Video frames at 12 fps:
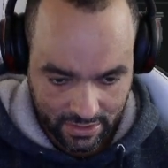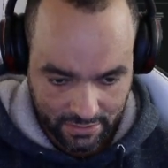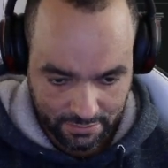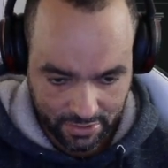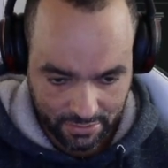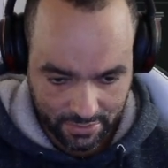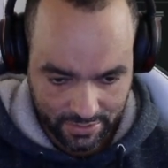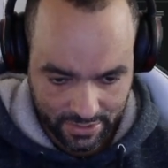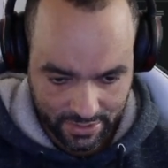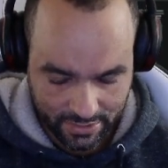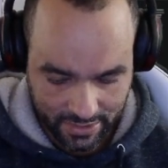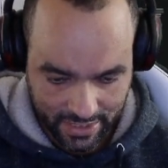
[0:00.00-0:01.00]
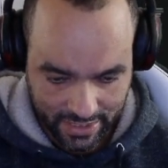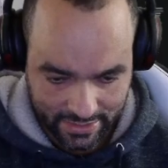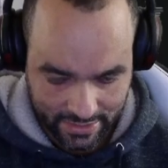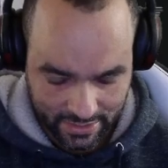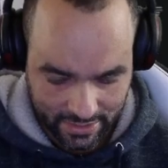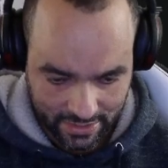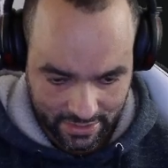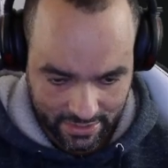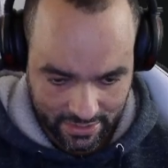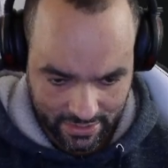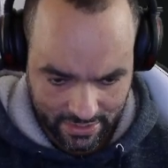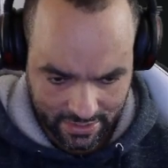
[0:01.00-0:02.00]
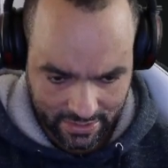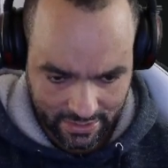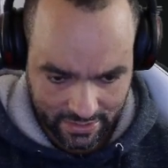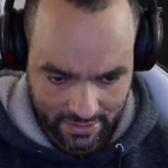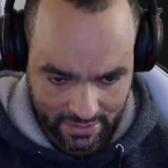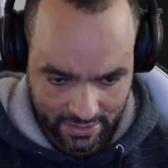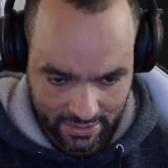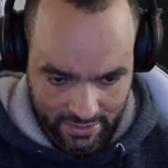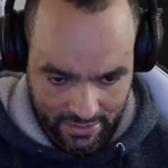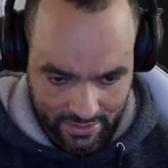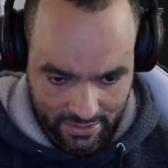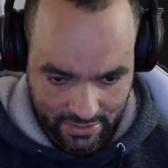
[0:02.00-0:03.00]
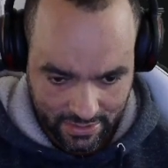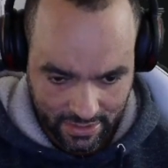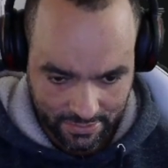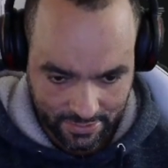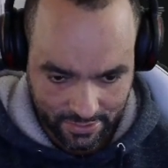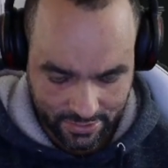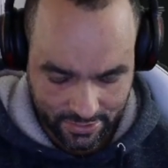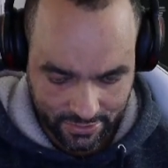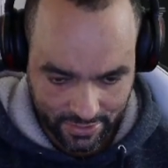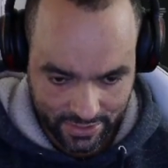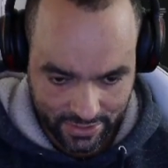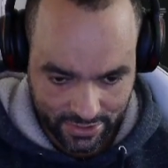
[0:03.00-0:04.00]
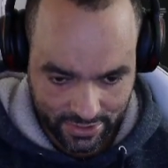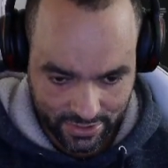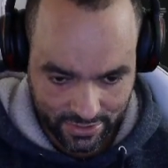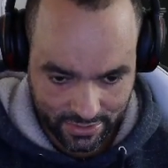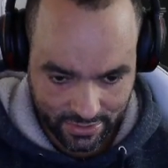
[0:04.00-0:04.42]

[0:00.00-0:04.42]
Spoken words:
Probably need to add the type constraints.